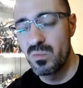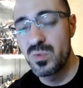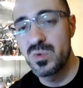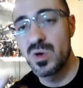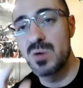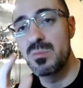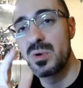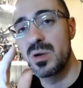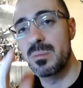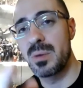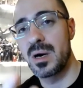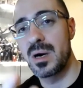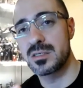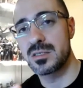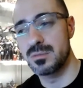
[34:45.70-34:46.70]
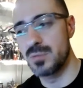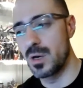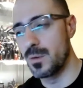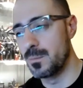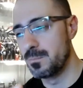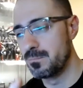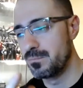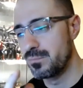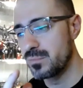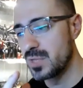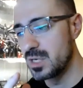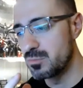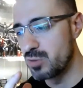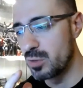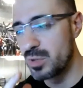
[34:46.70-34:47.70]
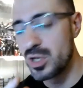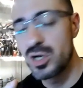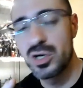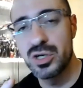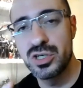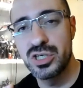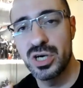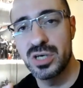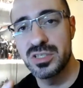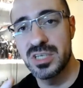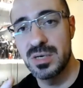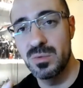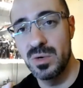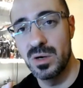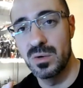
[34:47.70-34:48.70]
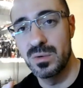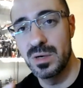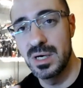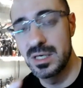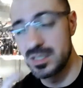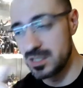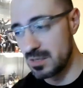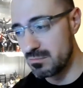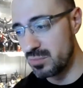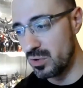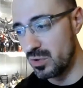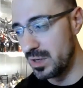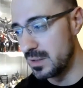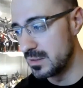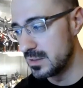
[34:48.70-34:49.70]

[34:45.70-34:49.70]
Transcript: Don't put it past them, though. There's probably a good chance they will at some point.